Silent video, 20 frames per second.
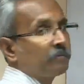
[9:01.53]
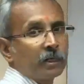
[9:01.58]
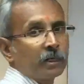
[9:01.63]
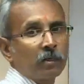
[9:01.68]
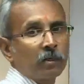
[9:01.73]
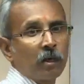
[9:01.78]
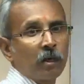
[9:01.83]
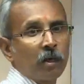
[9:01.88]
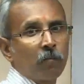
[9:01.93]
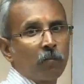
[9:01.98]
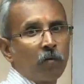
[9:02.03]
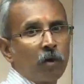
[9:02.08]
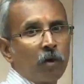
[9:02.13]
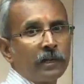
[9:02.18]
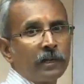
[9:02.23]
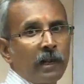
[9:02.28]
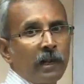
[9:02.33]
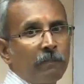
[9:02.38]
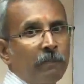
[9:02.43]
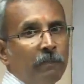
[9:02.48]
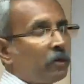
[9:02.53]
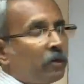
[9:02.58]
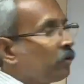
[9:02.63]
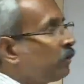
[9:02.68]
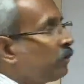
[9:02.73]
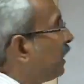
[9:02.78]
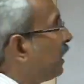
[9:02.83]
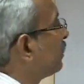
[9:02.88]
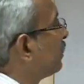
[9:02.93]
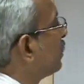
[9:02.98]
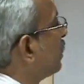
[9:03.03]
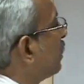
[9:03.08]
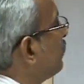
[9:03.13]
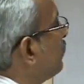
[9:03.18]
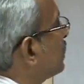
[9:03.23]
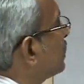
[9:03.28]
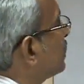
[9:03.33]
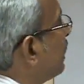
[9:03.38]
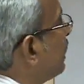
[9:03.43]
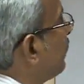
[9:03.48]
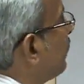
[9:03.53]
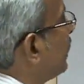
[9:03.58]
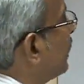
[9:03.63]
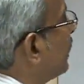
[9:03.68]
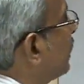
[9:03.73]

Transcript: from the top, what will happen to the length of this line